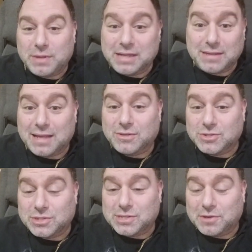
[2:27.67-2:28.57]
That that
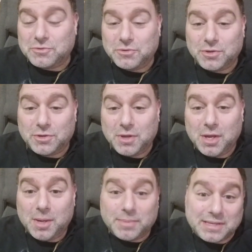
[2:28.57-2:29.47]
doesn't sound too good.
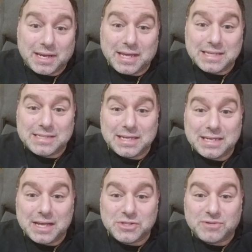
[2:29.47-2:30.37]
But then again,
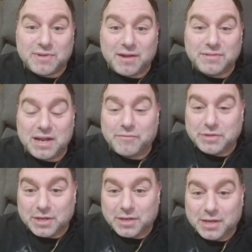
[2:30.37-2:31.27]
Citadel's involved in
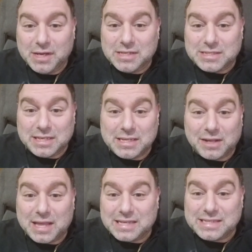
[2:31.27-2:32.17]
everything.
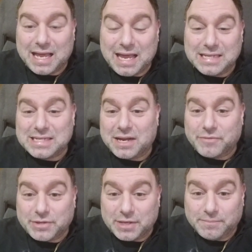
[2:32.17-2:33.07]
Citadel has their hands in
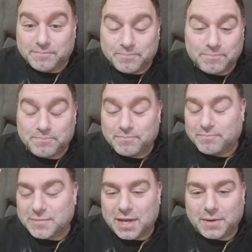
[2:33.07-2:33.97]
everything.
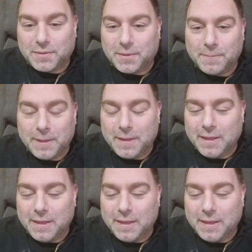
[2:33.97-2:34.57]
I don't know.